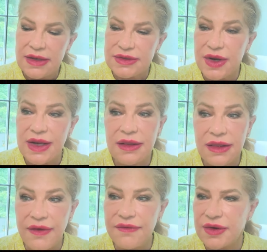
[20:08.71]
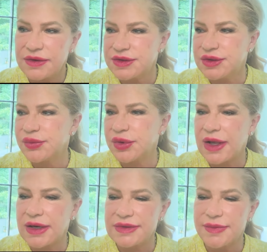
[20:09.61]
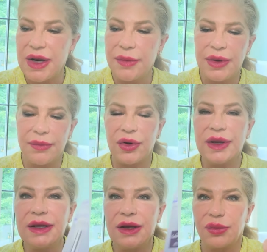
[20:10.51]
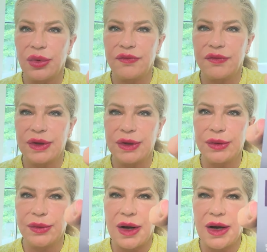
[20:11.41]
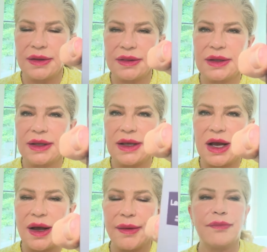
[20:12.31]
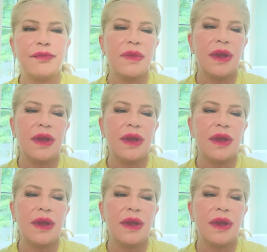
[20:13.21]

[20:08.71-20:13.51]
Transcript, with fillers: So I love those two products, but I'll be bringing a review on the, um,